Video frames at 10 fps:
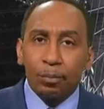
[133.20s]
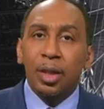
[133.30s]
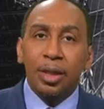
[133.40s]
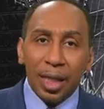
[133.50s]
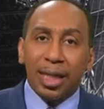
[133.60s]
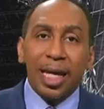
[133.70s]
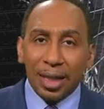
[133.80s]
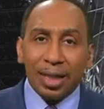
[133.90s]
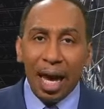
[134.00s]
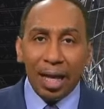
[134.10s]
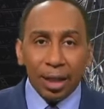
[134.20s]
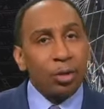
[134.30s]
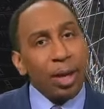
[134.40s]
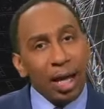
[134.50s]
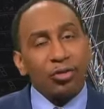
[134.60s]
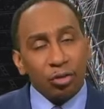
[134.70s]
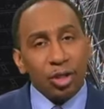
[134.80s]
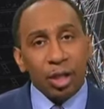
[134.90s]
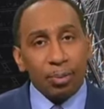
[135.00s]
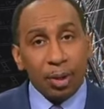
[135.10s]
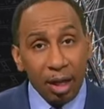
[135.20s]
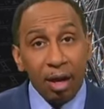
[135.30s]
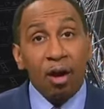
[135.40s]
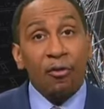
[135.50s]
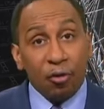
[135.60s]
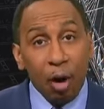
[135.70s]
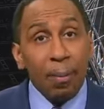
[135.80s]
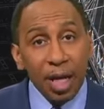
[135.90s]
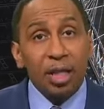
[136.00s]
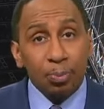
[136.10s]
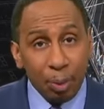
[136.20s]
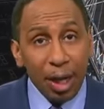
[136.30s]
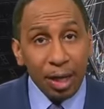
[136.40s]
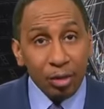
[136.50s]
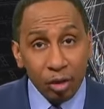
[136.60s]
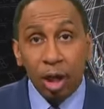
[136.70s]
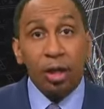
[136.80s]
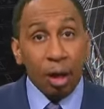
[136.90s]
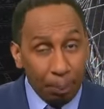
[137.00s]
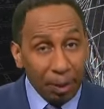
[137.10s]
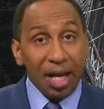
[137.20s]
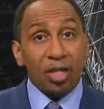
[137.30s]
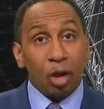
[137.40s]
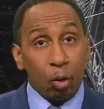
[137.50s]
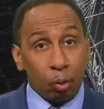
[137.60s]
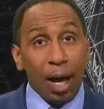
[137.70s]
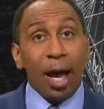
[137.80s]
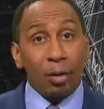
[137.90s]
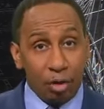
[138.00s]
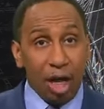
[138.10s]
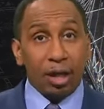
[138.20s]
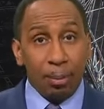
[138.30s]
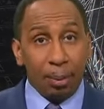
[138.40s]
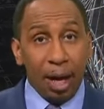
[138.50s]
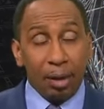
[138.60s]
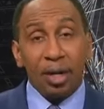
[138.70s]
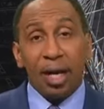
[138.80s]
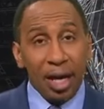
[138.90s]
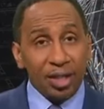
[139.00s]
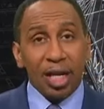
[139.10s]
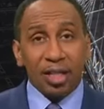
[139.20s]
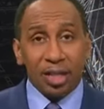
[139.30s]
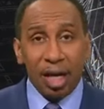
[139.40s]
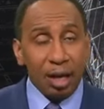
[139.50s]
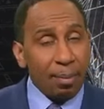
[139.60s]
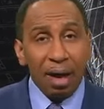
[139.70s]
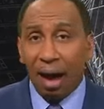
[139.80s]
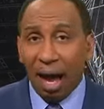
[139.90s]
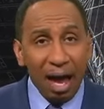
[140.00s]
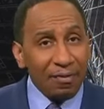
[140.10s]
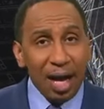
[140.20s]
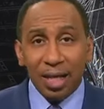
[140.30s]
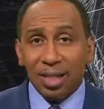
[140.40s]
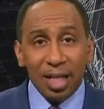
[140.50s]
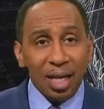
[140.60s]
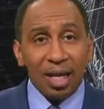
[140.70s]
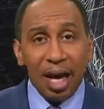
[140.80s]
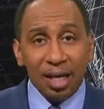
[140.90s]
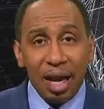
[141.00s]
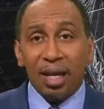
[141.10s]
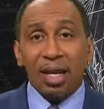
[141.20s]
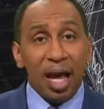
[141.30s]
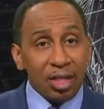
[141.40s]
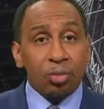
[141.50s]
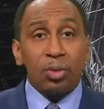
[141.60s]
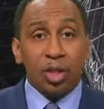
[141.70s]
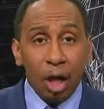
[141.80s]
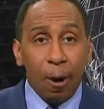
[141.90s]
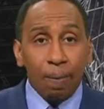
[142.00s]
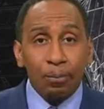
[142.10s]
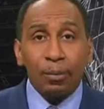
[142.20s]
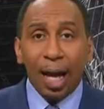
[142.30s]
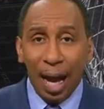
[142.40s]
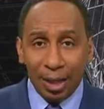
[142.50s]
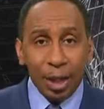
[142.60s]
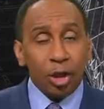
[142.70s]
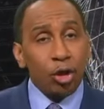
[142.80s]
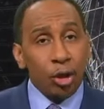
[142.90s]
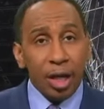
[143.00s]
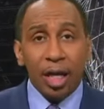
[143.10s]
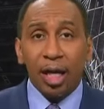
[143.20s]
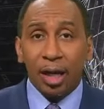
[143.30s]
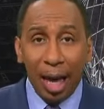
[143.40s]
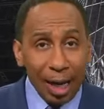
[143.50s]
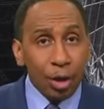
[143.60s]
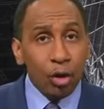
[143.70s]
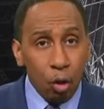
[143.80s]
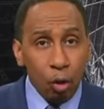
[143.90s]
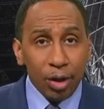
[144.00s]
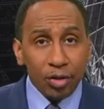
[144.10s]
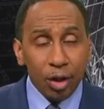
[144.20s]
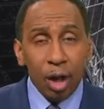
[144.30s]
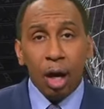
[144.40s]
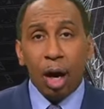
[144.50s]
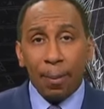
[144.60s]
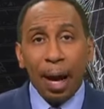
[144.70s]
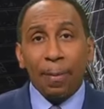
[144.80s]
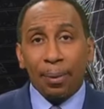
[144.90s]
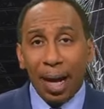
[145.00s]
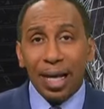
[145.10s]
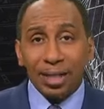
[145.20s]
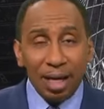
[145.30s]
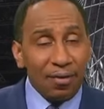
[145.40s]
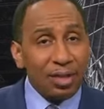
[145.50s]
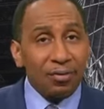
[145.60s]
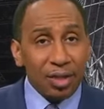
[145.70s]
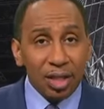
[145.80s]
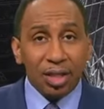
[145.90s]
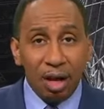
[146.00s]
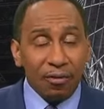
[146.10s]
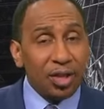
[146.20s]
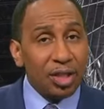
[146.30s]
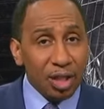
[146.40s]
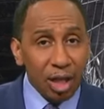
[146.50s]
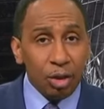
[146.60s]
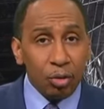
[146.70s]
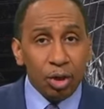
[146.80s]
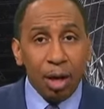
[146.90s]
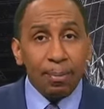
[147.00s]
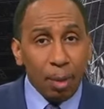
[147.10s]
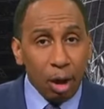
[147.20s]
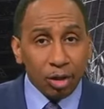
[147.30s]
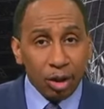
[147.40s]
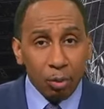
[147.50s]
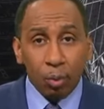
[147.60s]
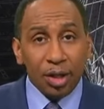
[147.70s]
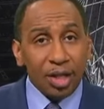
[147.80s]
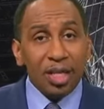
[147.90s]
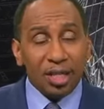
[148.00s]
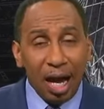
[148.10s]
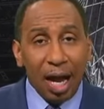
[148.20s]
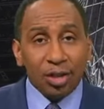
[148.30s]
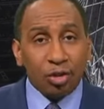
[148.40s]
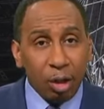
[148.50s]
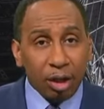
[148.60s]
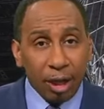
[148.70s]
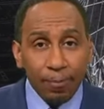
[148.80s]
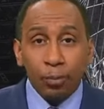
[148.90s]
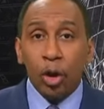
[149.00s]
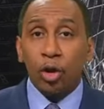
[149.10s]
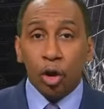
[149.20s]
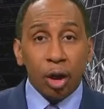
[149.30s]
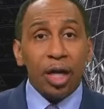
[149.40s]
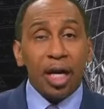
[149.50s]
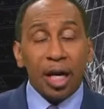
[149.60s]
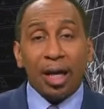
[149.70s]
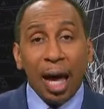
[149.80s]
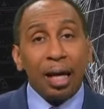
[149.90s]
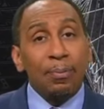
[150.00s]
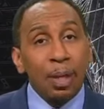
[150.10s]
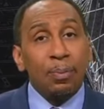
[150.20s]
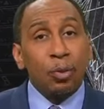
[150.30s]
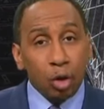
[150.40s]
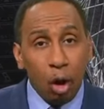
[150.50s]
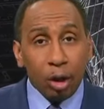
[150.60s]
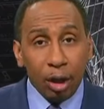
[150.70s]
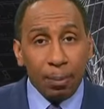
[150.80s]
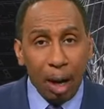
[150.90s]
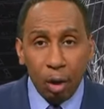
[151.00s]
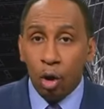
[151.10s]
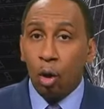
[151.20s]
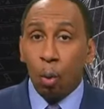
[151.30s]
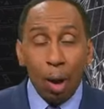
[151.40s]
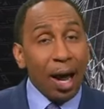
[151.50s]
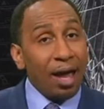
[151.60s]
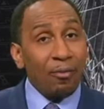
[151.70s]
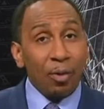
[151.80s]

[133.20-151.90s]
to get that little extra something from his players, the players around Jaylen Brown and Jayson Tatum. I have not seen that yet. And as a result, I think you're going to hear a lot of noise about Brad Stevens. If this stuff continues in Boston with these guys struggling, you're going to hear a lot of people talking about why have we